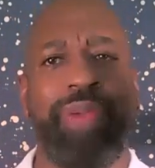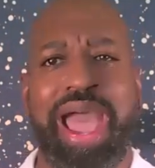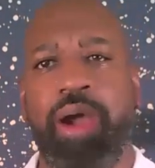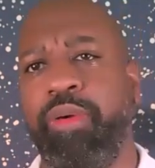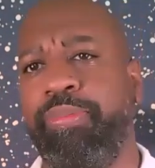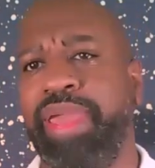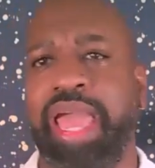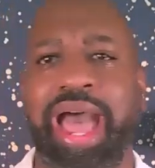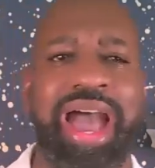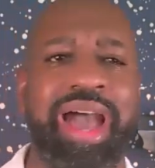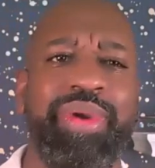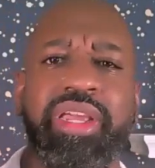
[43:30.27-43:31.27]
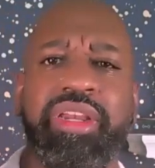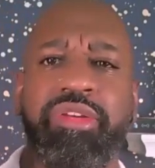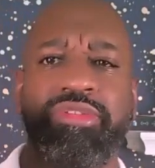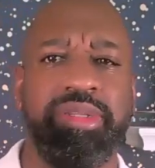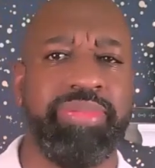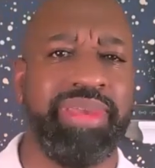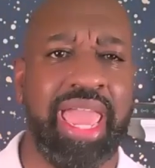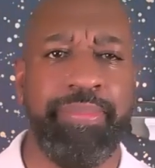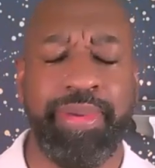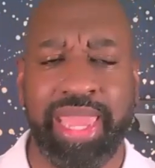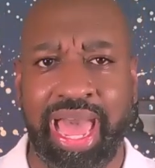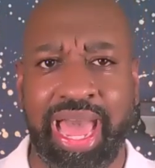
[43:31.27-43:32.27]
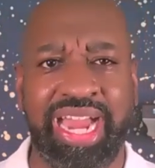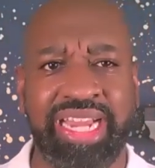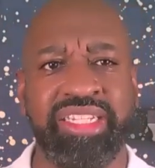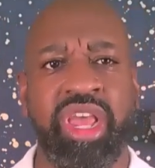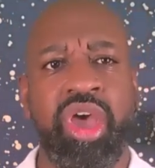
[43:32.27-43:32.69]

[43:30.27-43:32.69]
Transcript: Power BI. We can do some KPIs.